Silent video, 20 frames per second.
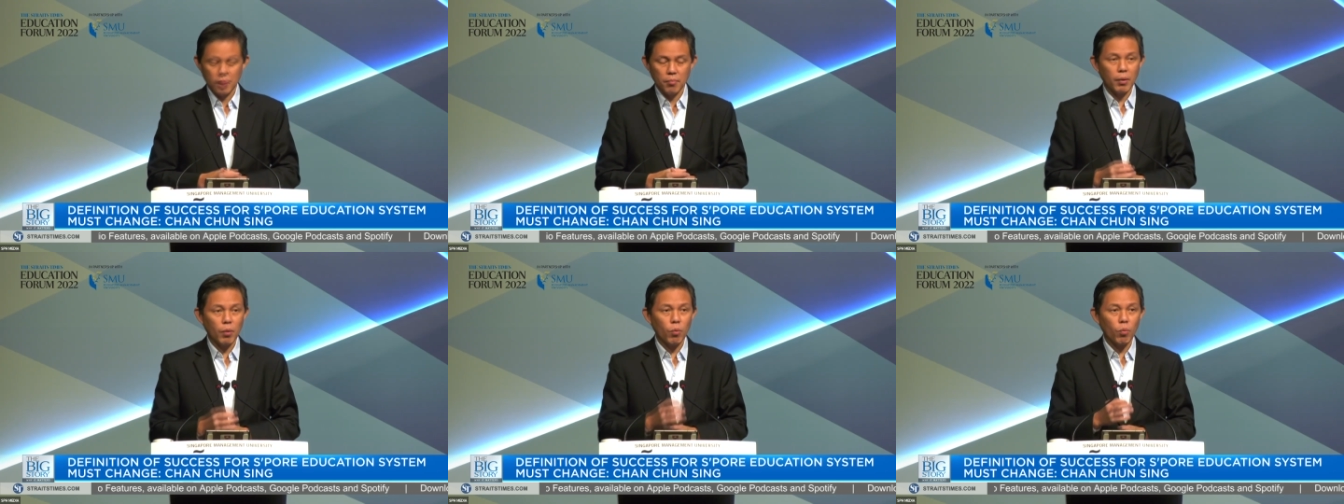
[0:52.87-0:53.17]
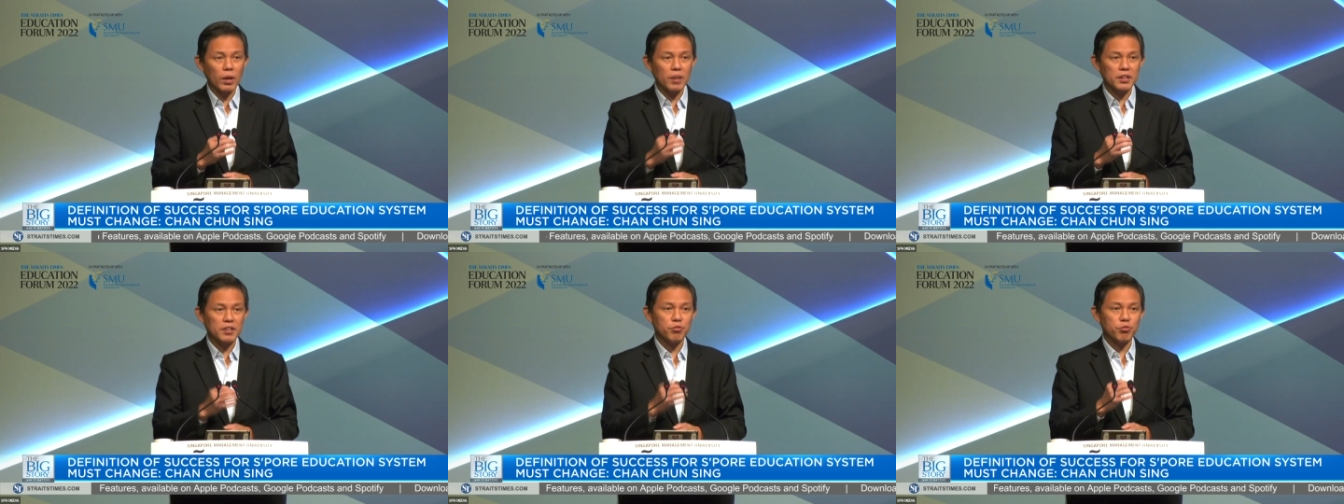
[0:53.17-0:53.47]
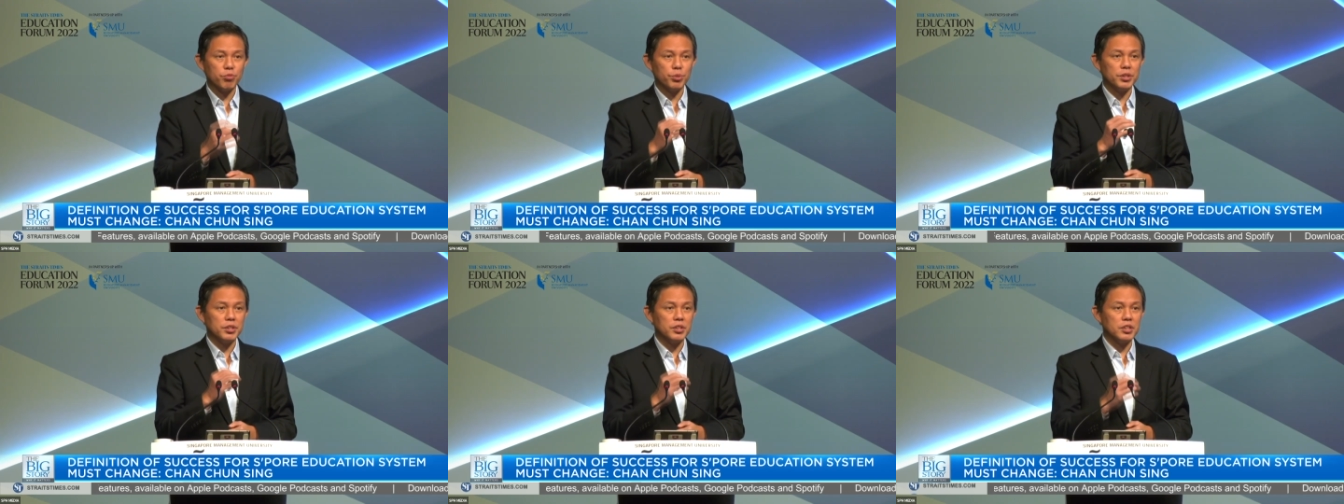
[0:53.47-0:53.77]
But what
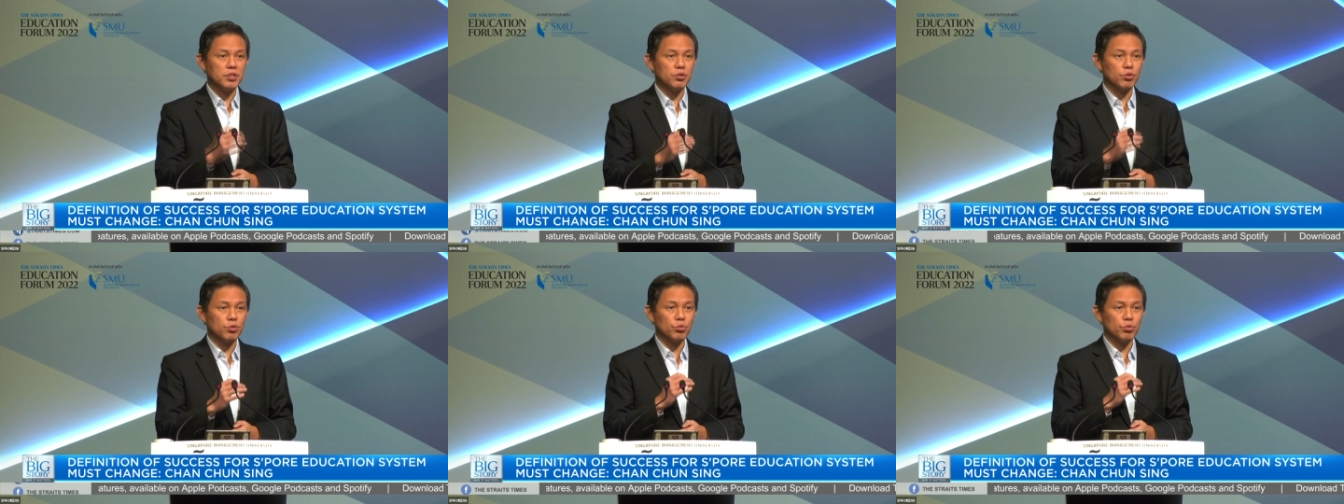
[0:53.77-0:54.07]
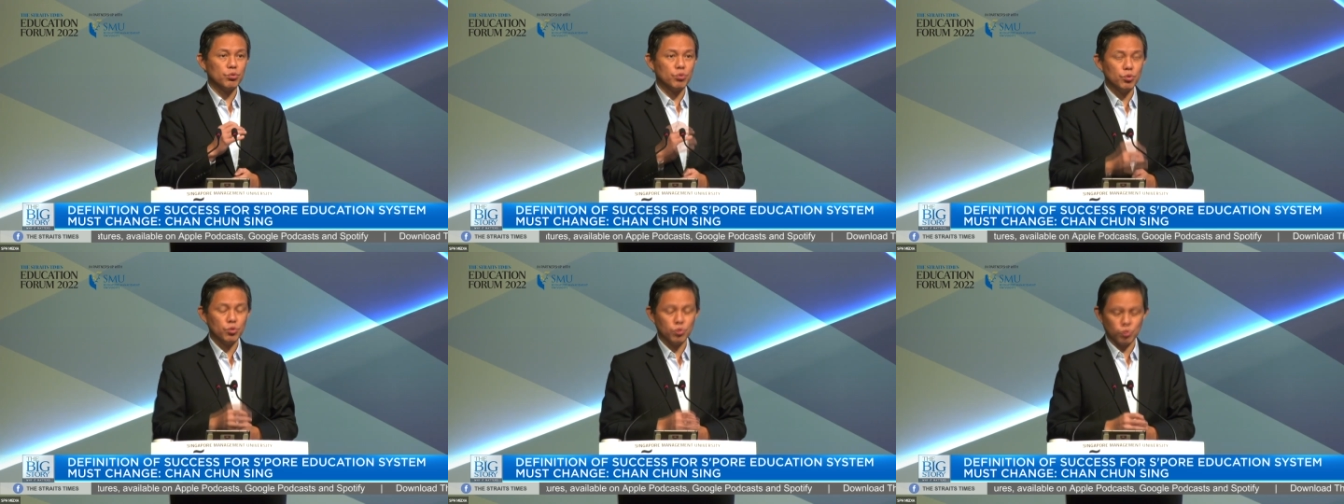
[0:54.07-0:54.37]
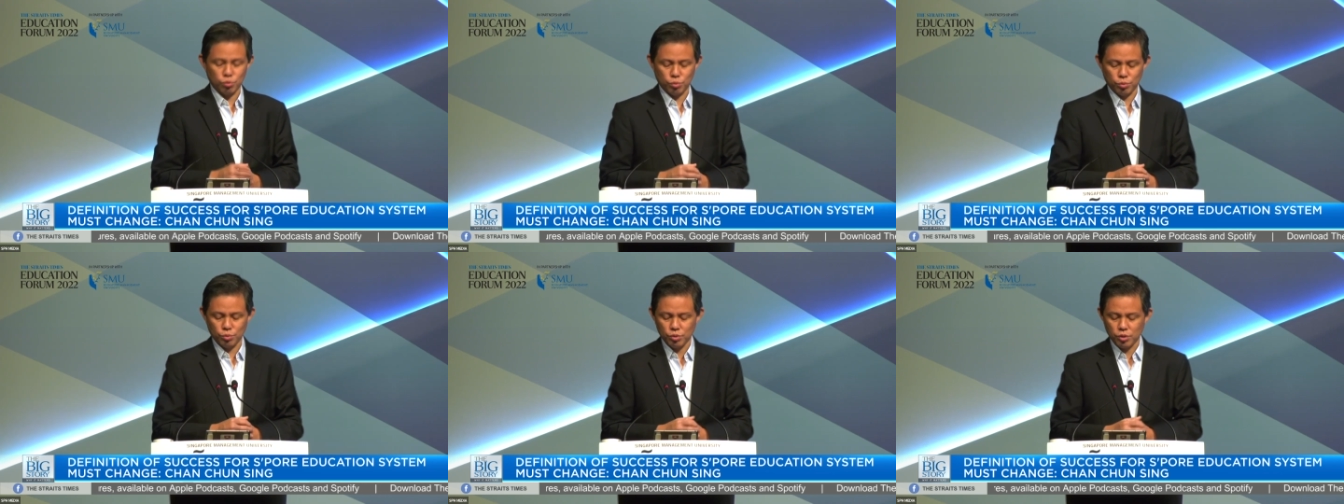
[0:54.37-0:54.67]
if we need to
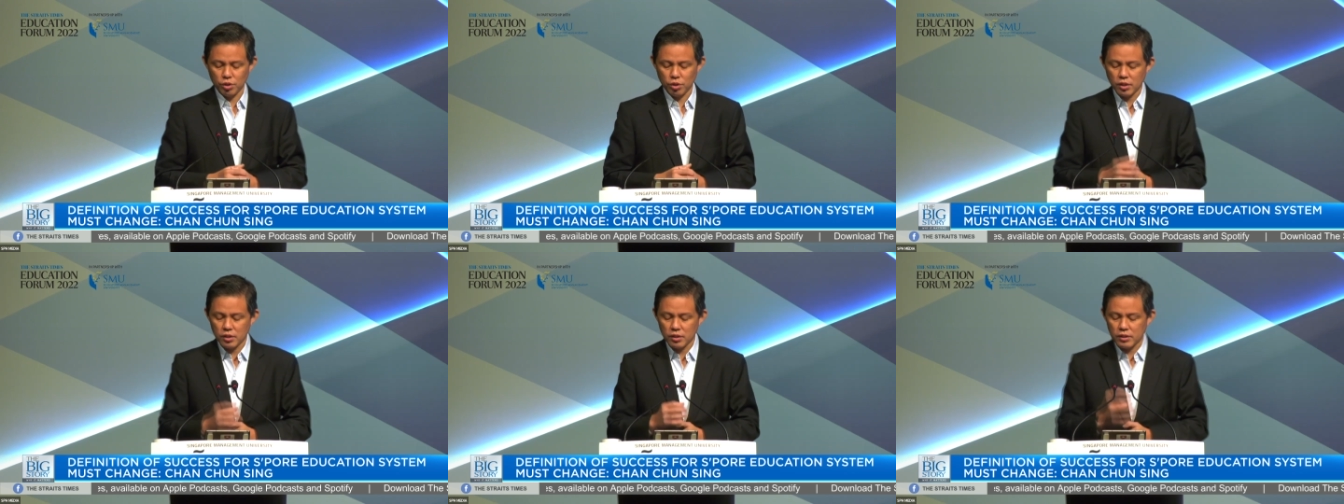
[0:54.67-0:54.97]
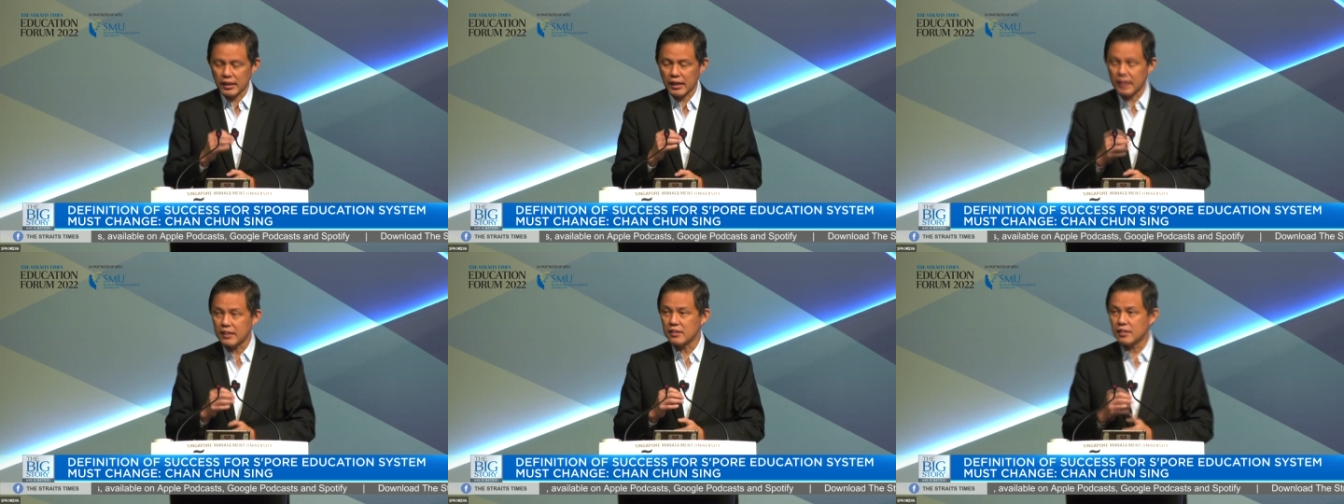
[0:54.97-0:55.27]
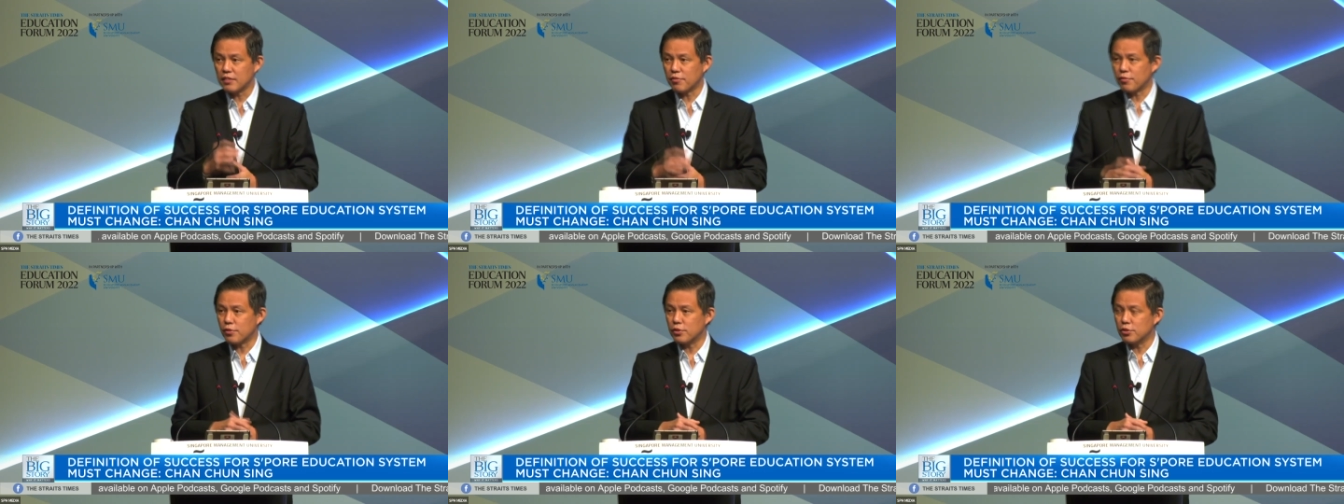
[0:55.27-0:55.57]
do
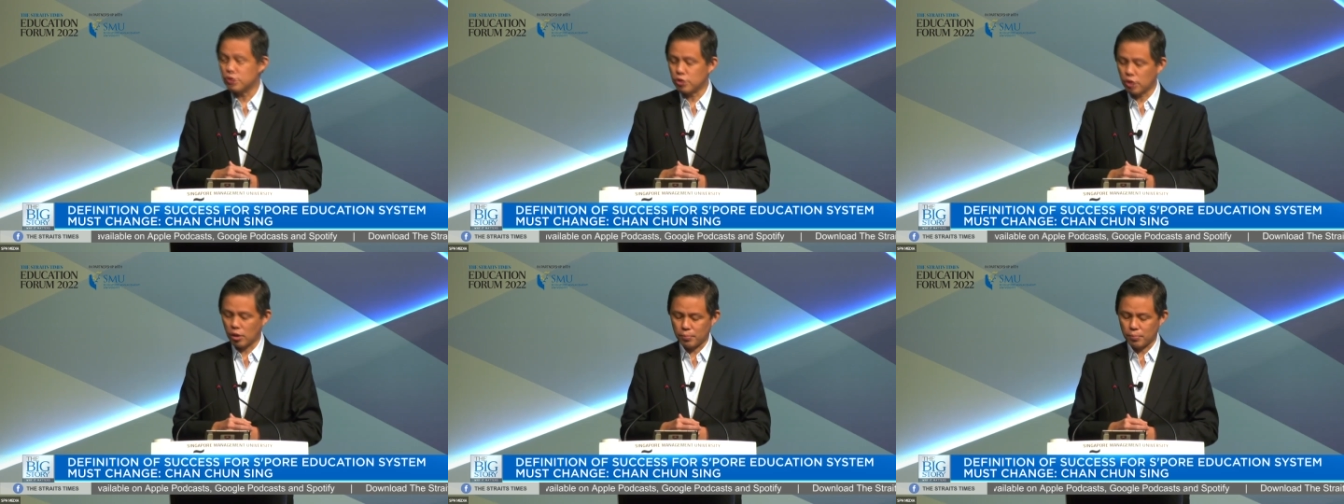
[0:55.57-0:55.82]
ten different